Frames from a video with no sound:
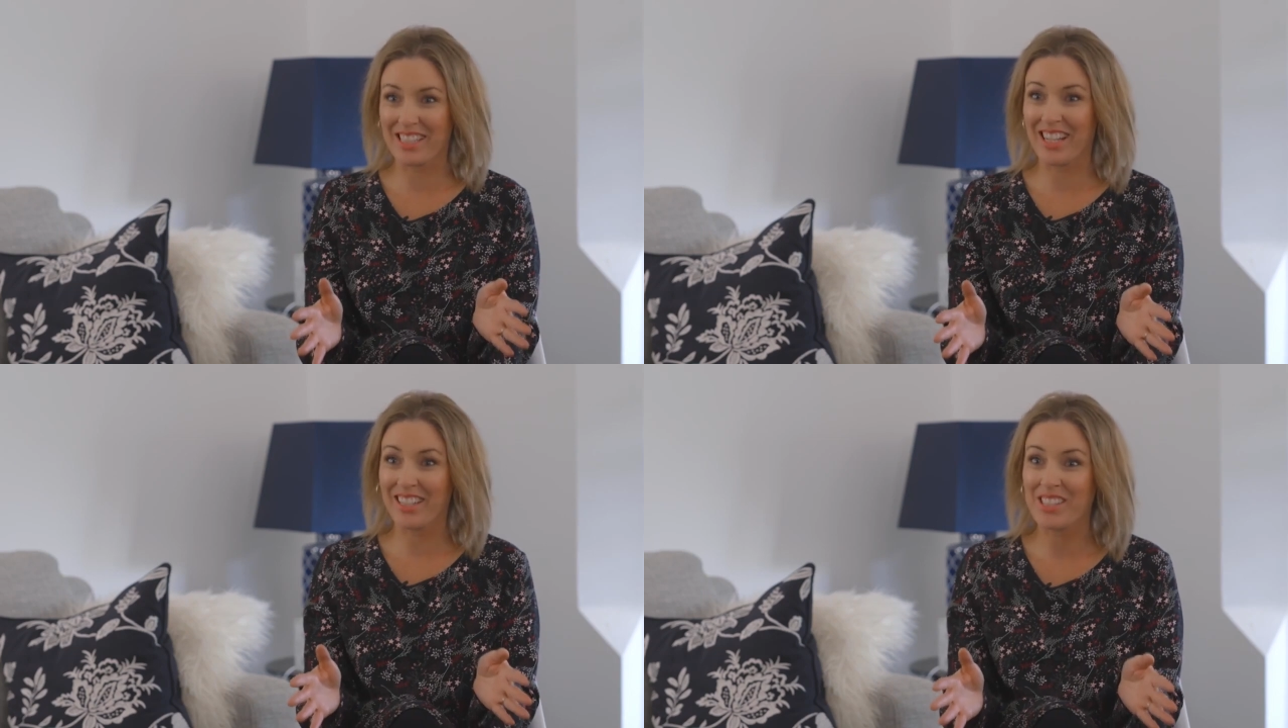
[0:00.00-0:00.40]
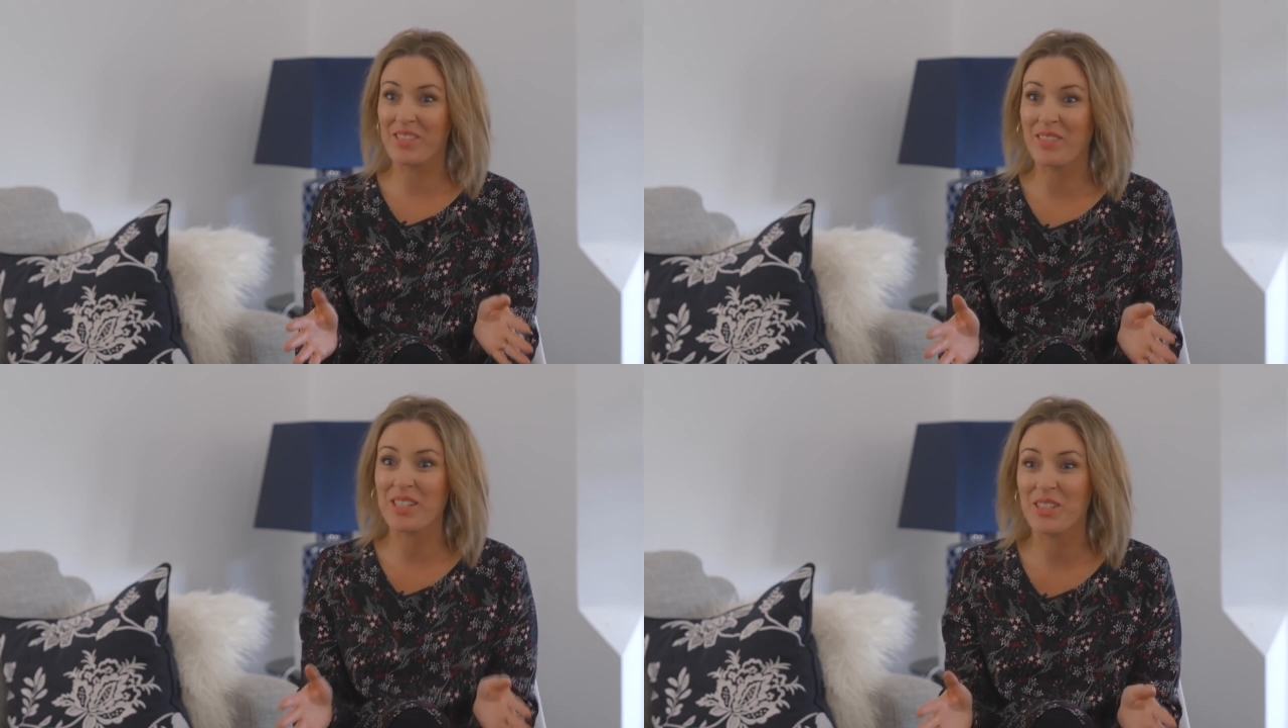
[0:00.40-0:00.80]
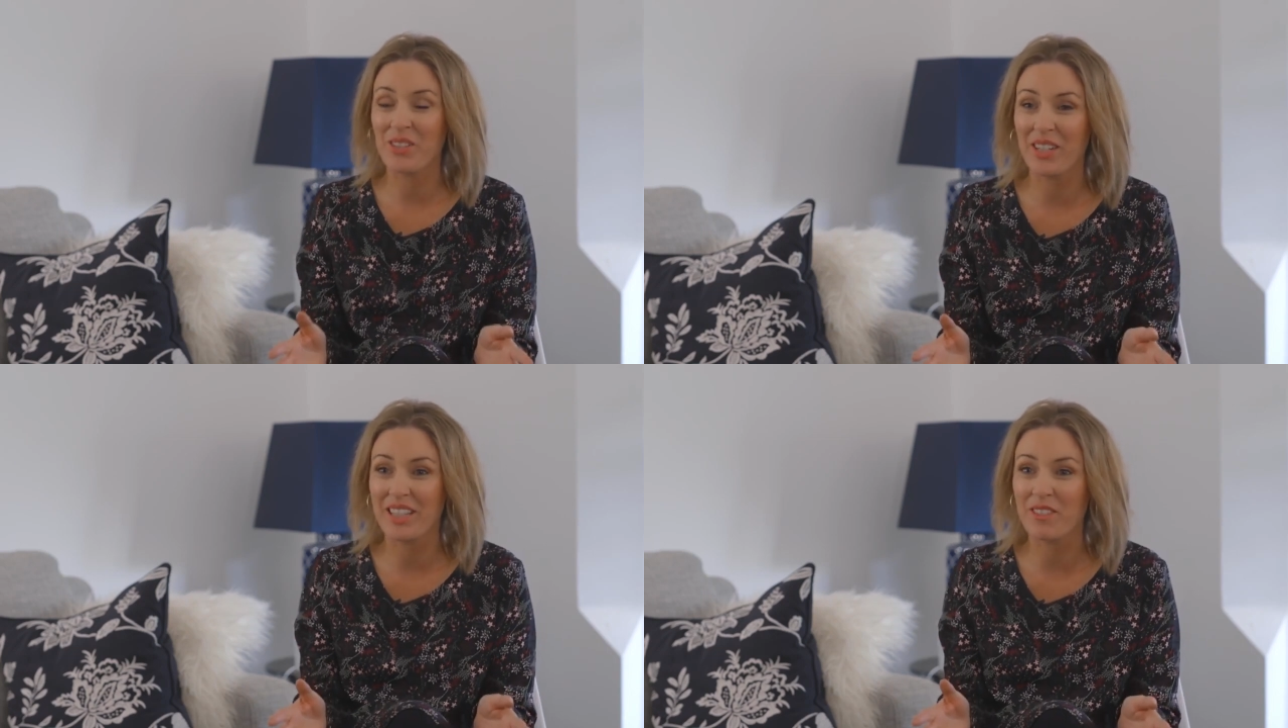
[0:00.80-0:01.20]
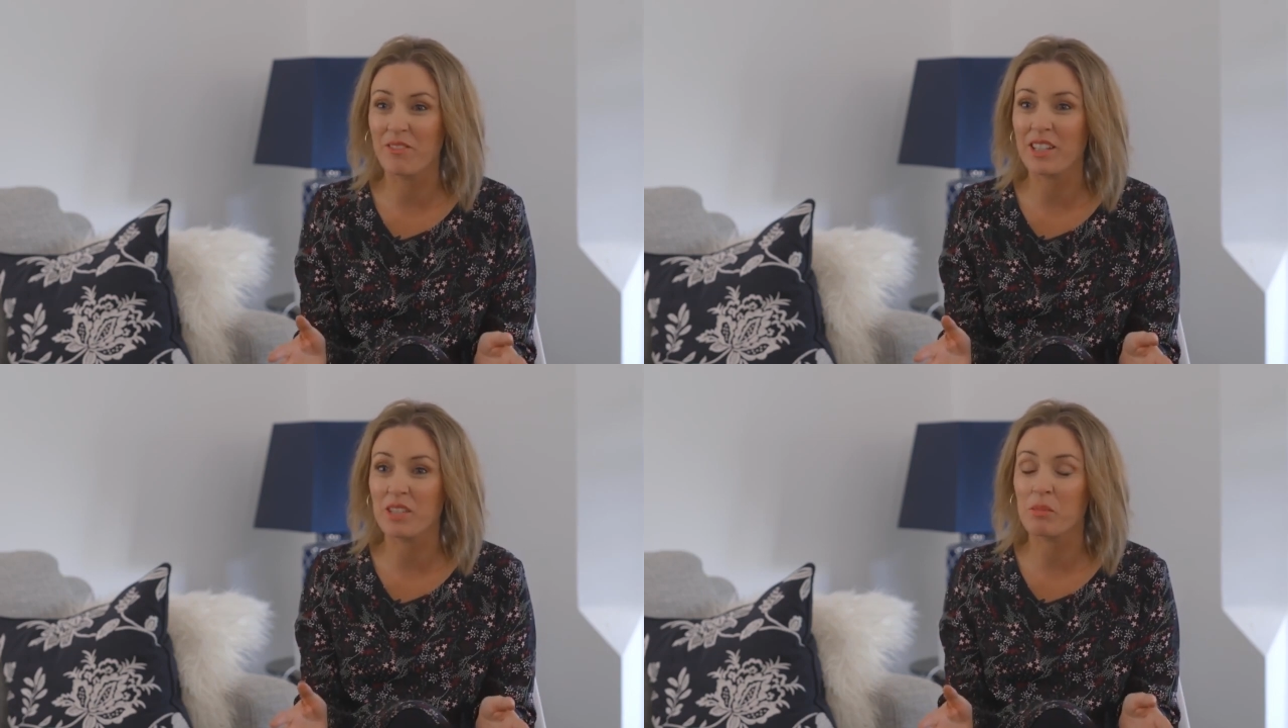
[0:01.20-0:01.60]
excited to meet you in the
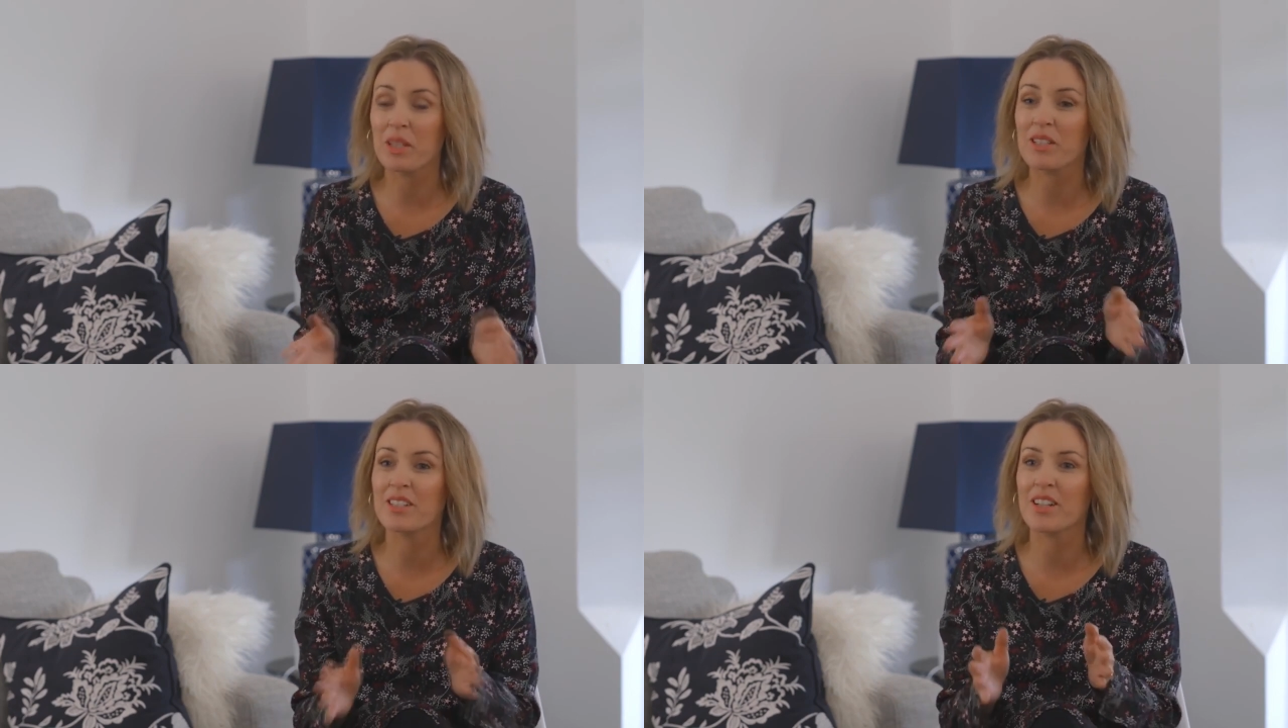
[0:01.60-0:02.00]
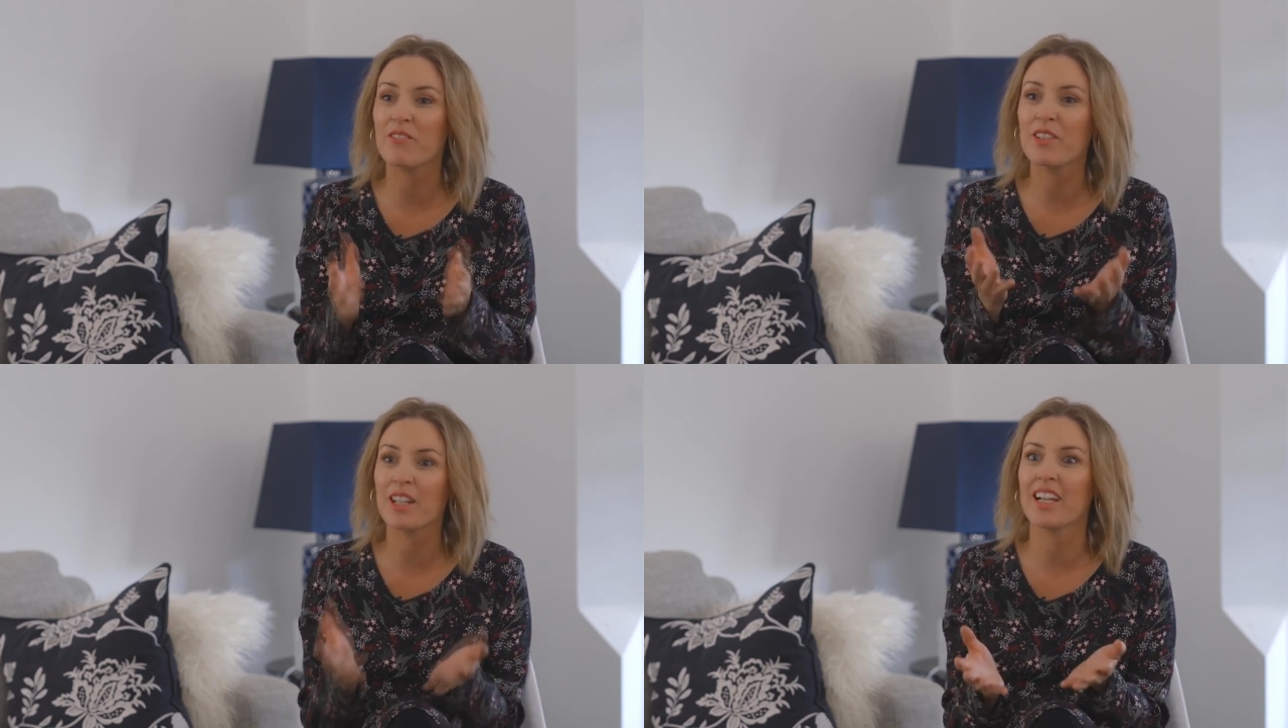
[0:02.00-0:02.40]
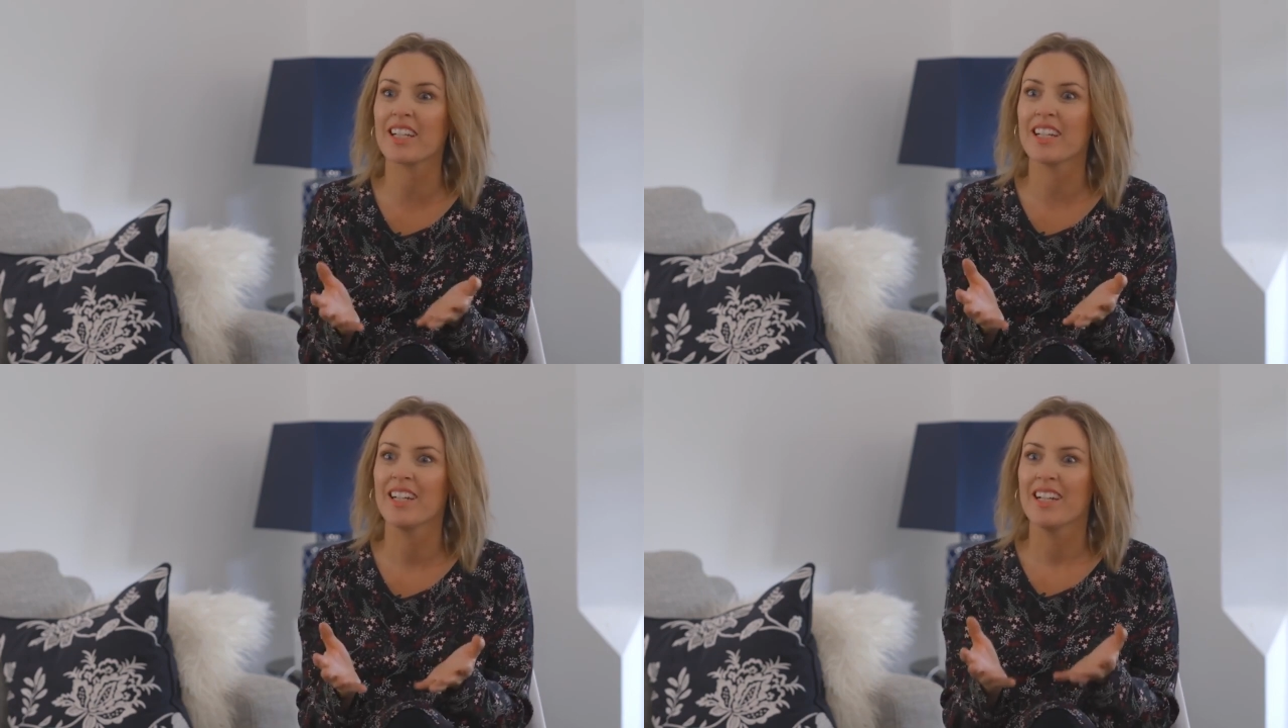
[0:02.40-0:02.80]
flesh because I feel like